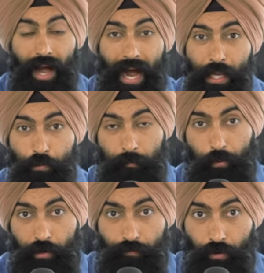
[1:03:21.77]
I own a
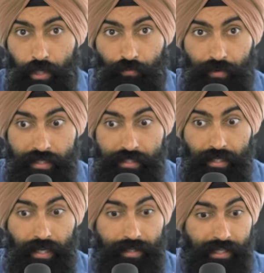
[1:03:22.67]
portfolio of real
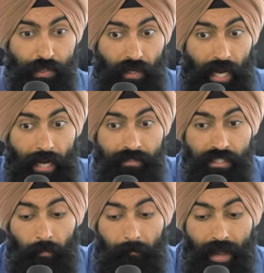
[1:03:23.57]
estate, and guess what? I'm
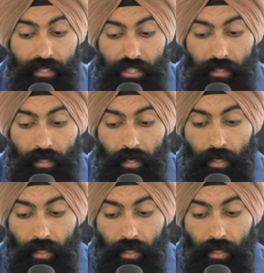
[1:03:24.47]
still managing.